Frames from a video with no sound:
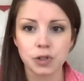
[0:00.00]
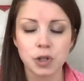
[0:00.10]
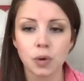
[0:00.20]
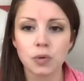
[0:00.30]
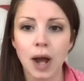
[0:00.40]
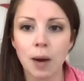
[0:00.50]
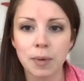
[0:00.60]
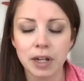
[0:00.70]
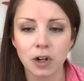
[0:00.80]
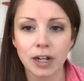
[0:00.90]
So how
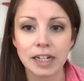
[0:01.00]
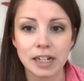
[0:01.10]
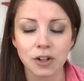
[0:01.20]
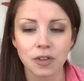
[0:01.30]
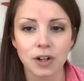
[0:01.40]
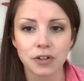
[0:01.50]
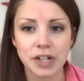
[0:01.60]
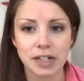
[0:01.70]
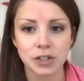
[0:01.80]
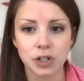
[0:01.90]
many are in here that are
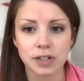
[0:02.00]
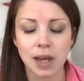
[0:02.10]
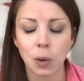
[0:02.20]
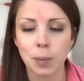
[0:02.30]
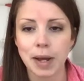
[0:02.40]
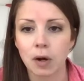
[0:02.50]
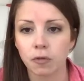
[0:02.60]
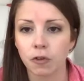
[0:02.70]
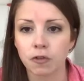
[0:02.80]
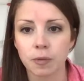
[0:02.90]
dancers? That will be
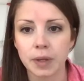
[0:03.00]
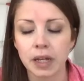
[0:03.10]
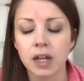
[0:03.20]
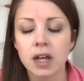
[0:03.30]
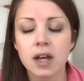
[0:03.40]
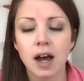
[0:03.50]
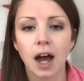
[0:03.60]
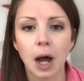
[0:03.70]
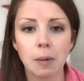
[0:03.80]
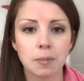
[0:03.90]
helpful for me
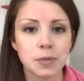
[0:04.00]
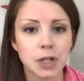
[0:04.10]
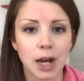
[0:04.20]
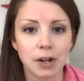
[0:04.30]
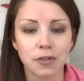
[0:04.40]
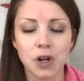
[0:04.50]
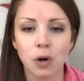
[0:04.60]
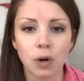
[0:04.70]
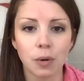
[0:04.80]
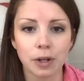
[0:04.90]
to kind of
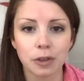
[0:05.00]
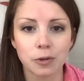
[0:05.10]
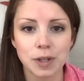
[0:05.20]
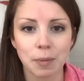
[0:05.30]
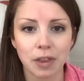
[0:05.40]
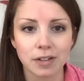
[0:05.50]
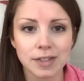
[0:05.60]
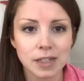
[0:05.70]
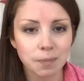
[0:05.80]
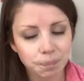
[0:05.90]
know going through some of
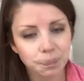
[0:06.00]
this.